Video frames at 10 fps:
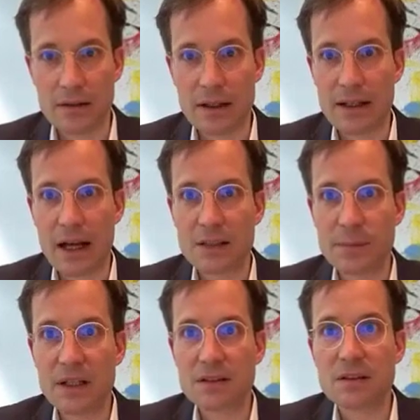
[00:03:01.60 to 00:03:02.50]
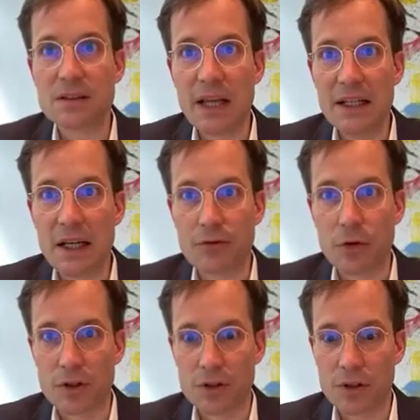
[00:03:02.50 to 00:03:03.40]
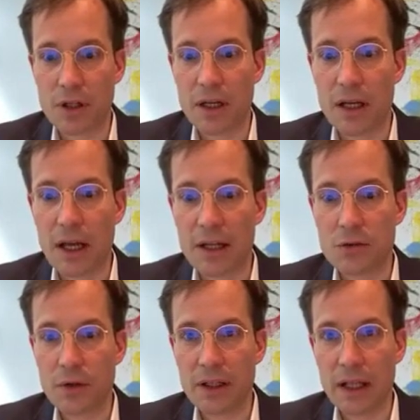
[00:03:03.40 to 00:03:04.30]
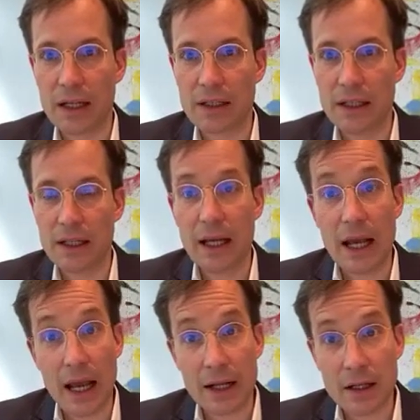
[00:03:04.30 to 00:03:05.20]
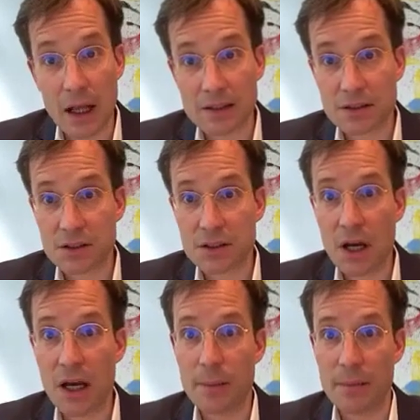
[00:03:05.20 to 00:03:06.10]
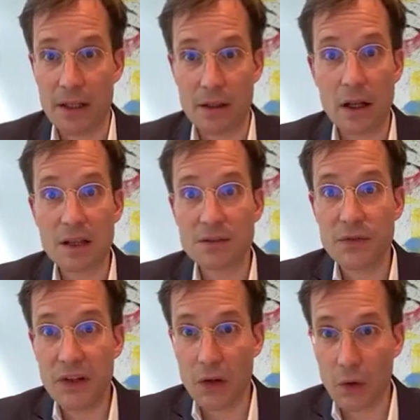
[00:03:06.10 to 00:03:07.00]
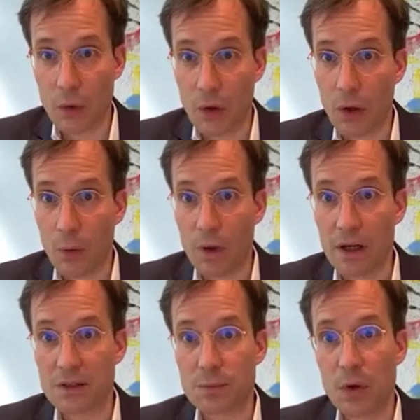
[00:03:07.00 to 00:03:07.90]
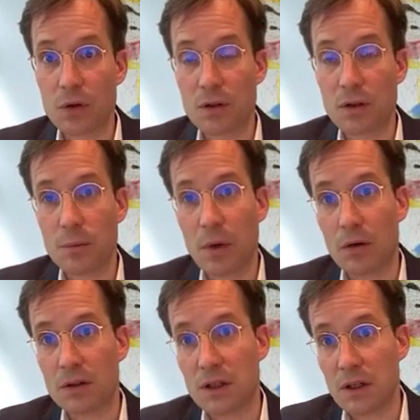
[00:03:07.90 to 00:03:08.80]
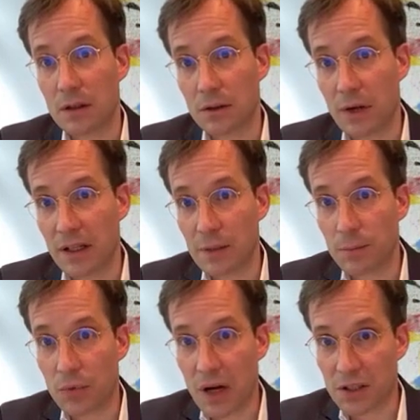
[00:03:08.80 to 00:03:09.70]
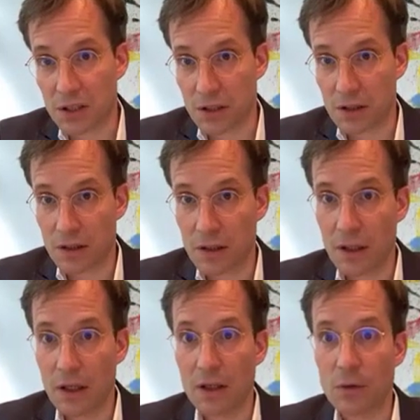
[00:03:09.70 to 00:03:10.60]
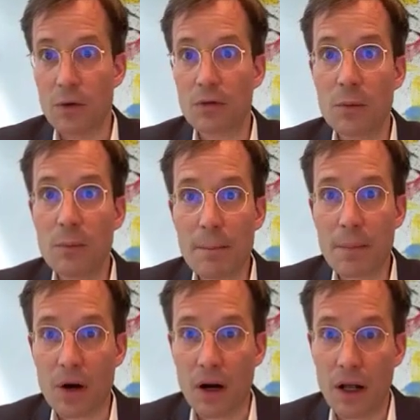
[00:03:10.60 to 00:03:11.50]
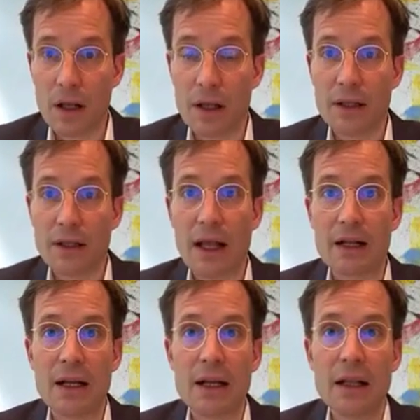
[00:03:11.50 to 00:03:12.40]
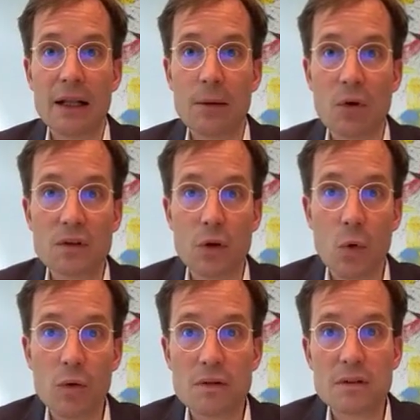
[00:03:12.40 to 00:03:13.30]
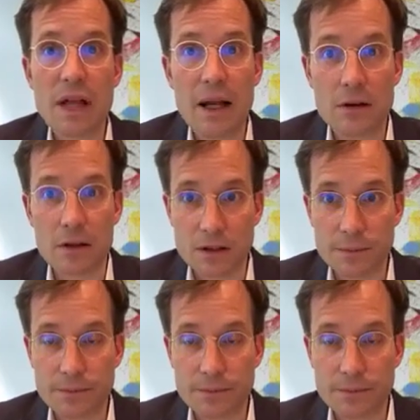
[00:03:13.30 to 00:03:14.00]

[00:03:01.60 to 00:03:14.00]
there has been a sustained effort at doing that. And last time in the last video, when I spoke to you about the Great Depression, you will remember that there was a gold standard.